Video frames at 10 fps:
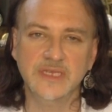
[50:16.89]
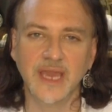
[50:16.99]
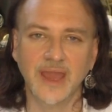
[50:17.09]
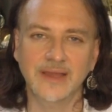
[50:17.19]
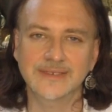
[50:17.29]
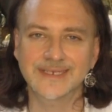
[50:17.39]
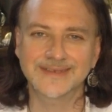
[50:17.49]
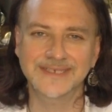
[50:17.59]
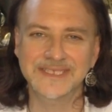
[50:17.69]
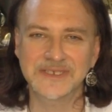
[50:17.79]
the yang? Take
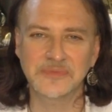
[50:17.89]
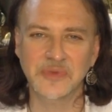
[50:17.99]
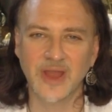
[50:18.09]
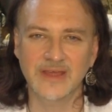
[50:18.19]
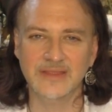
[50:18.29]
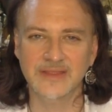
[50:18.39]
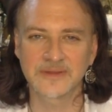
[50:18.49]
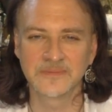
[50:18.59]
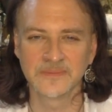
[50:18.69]
a nice deep breath.